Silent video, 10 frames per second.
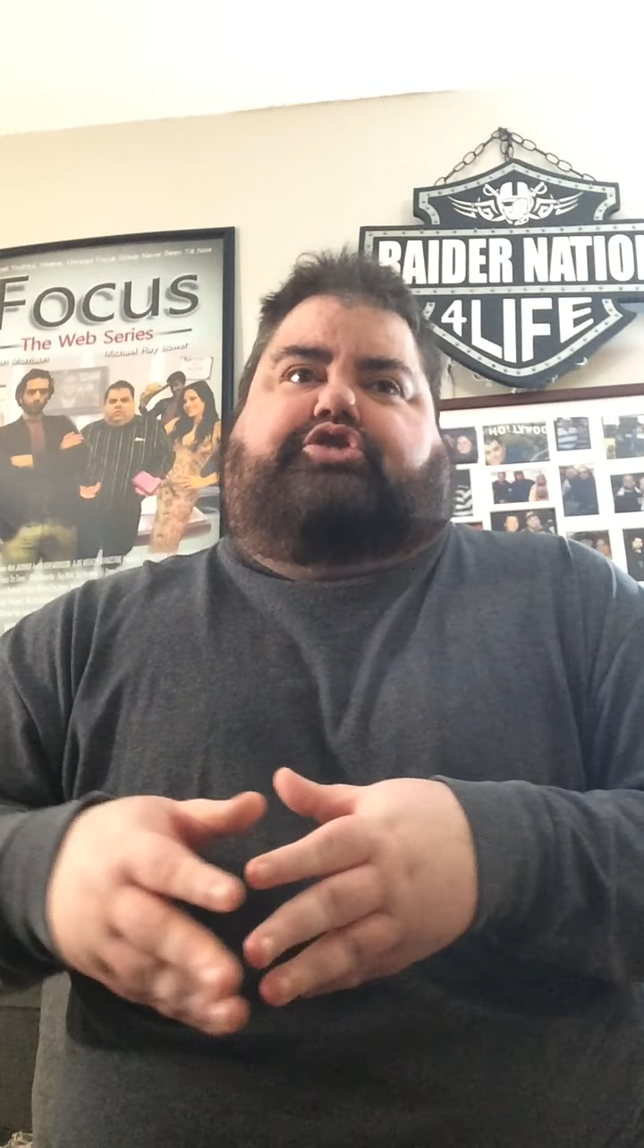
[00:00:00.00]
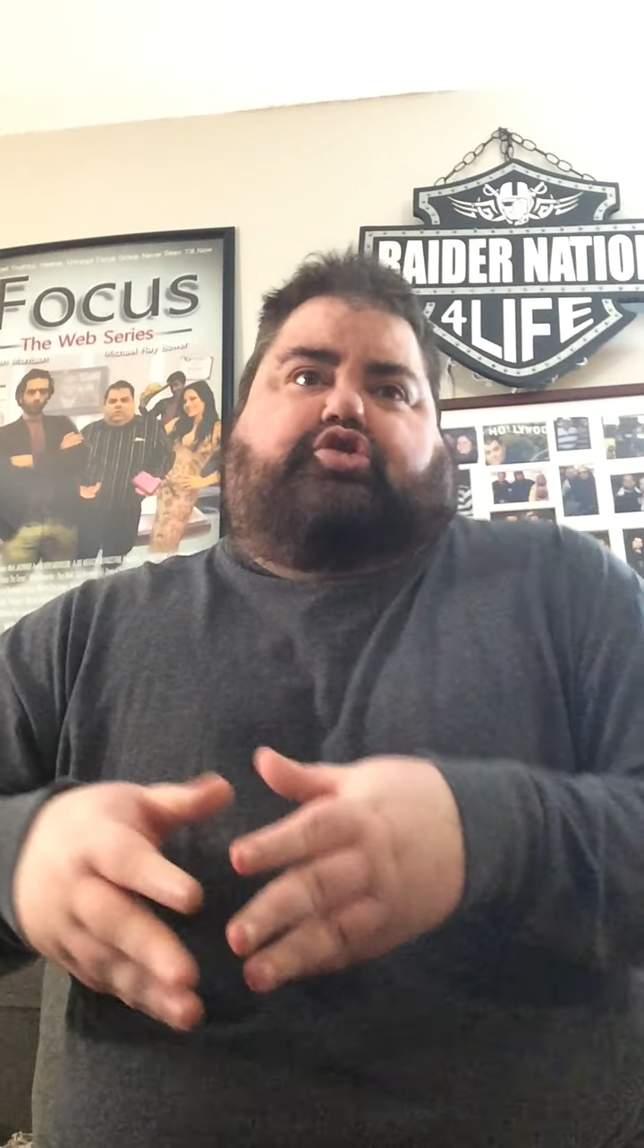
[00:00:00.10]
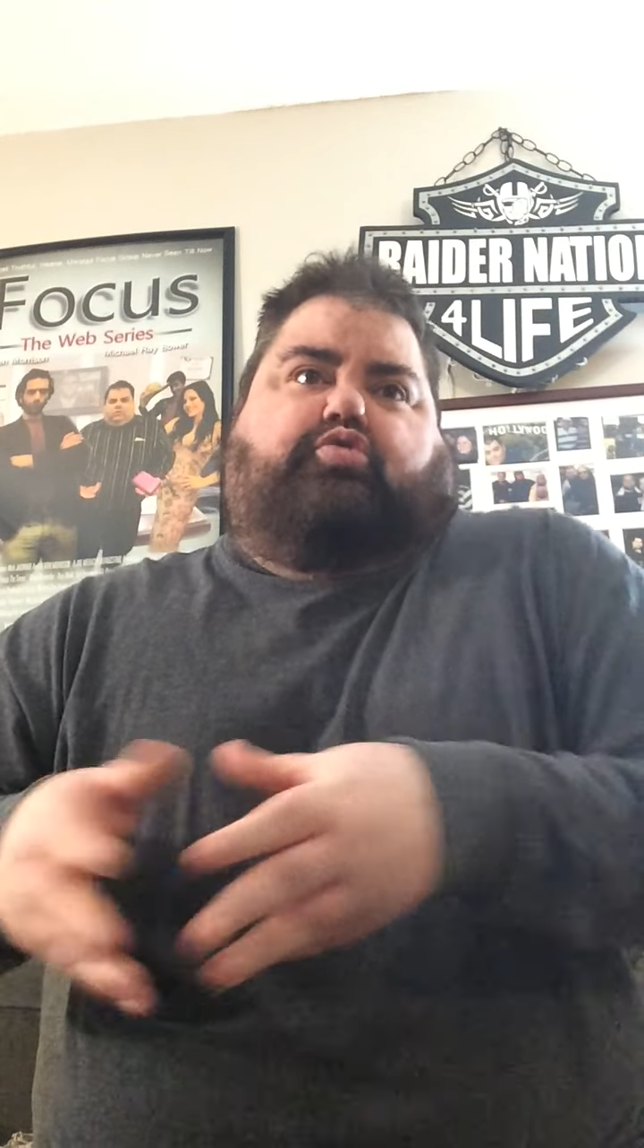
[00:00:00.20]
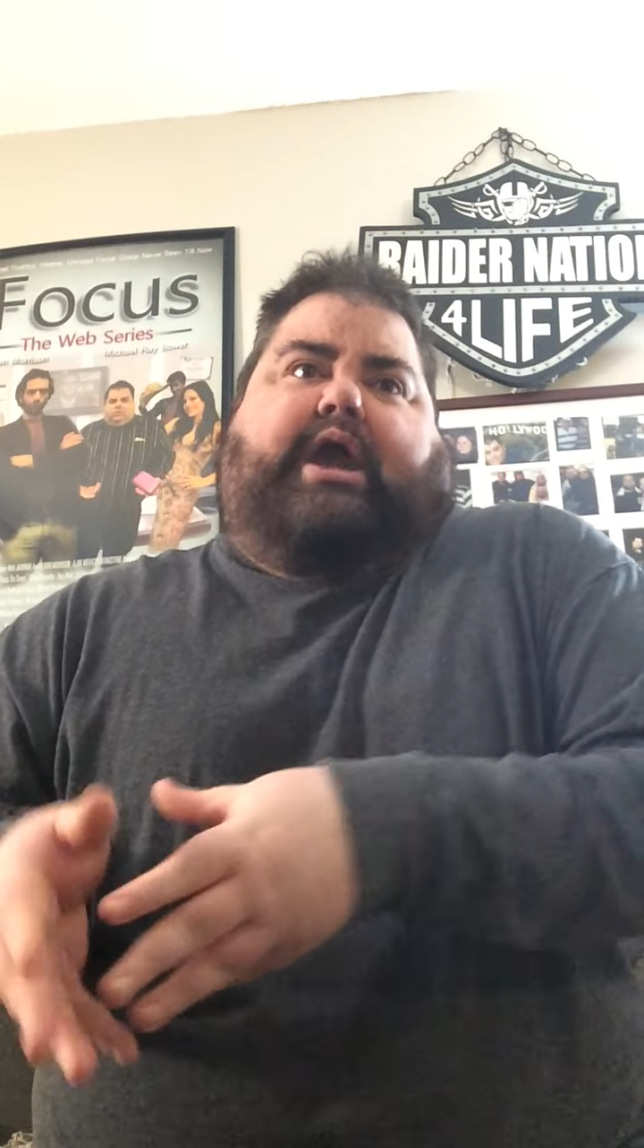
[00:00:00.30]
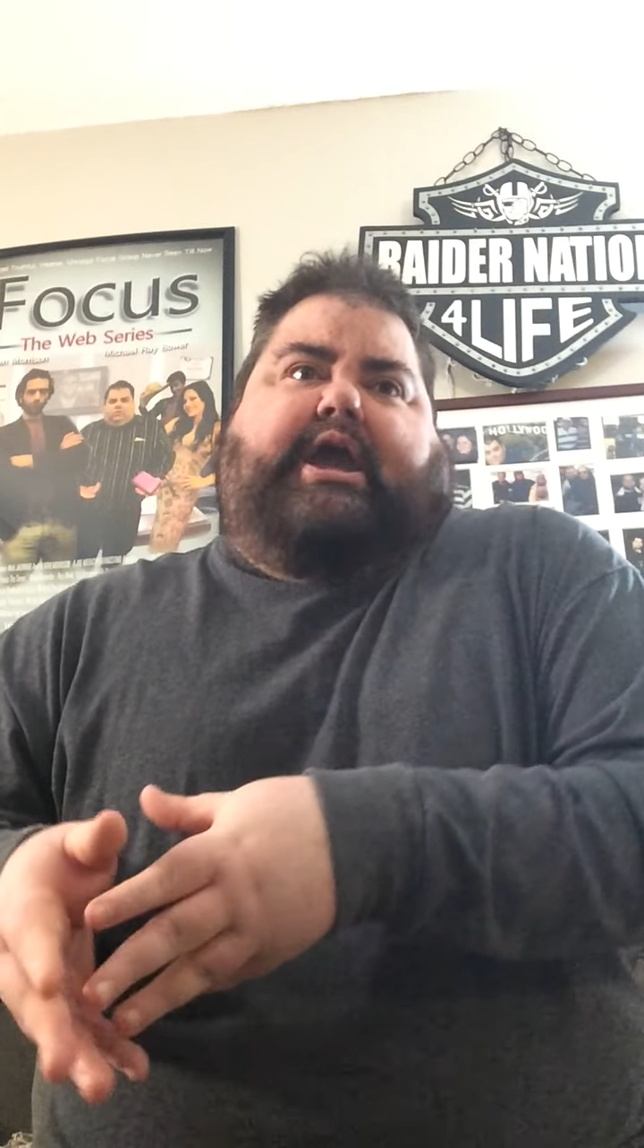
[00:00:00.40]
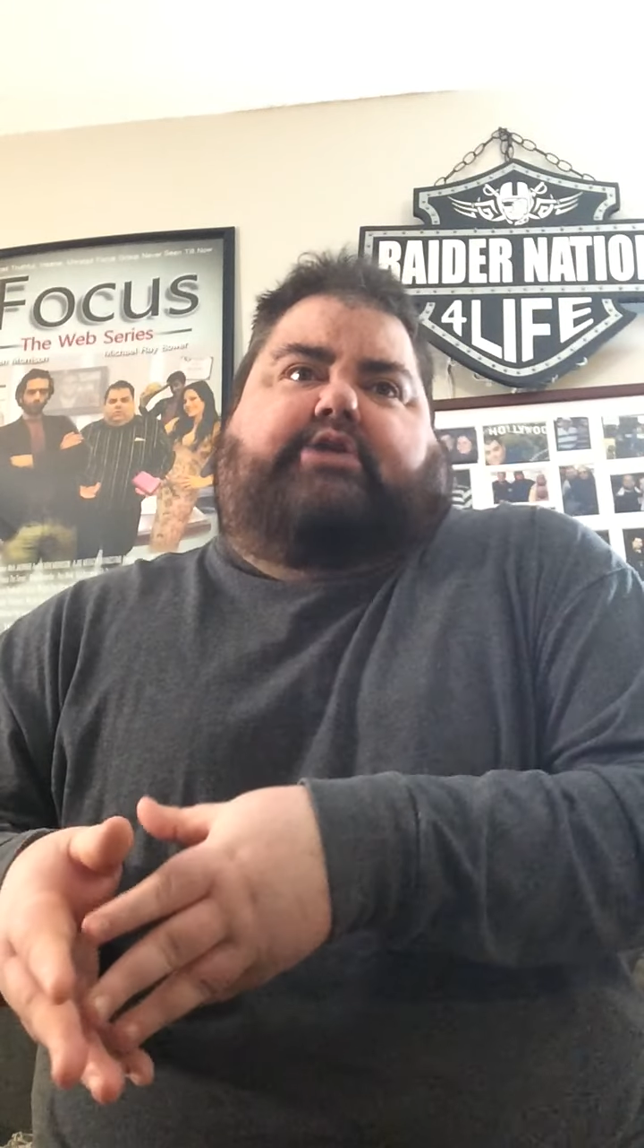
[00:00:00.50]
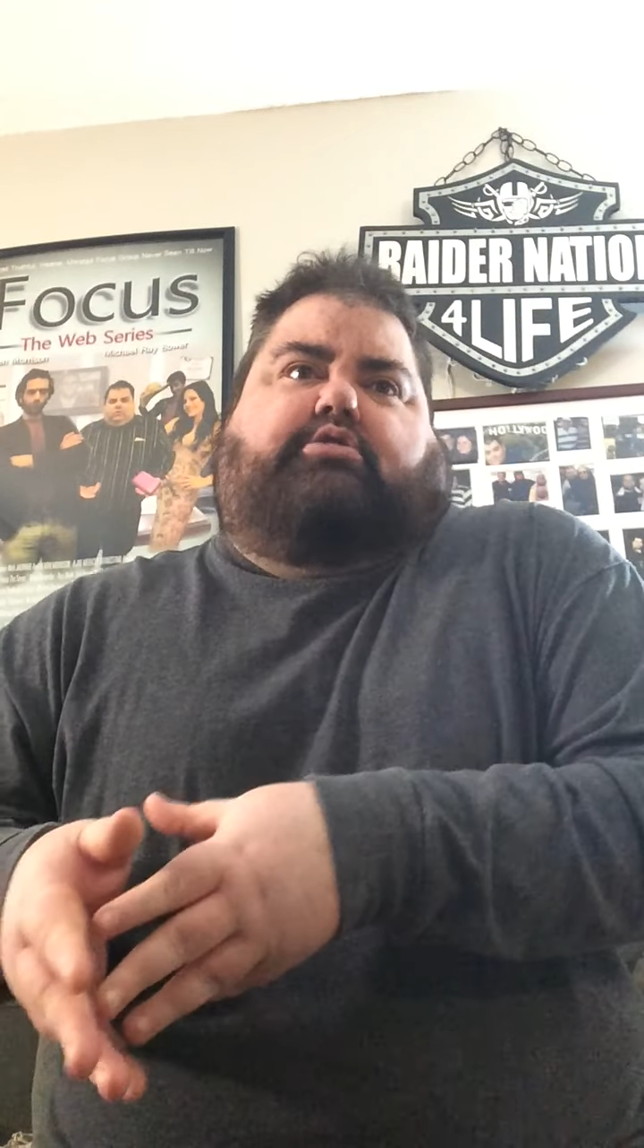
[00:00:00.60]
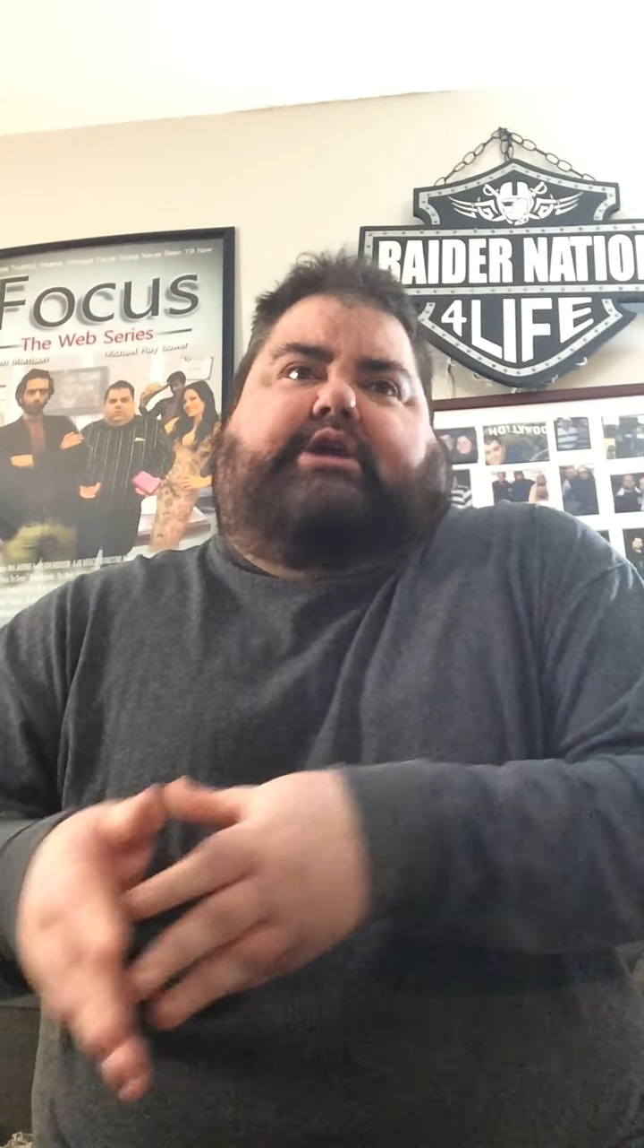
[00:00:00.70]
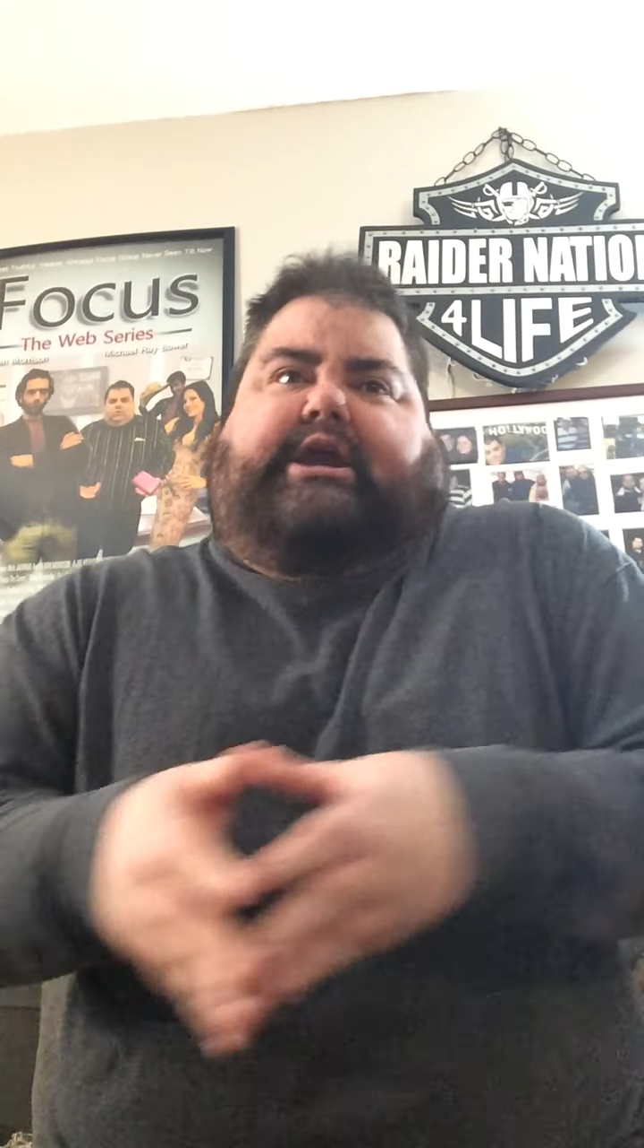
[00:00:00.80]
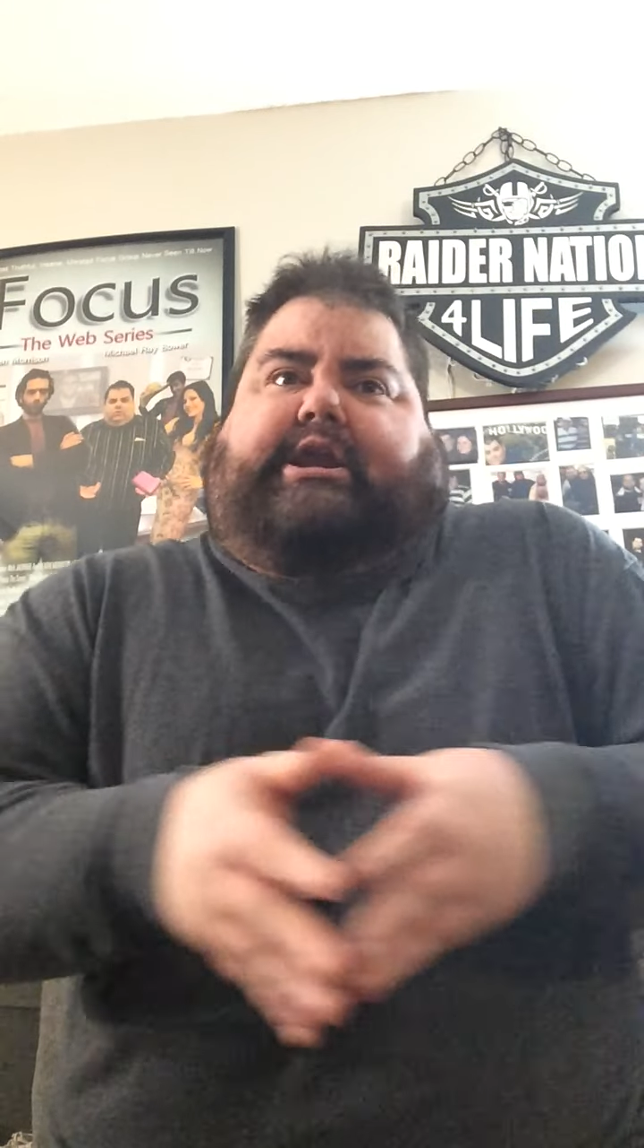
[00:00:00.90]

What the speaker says: to handle it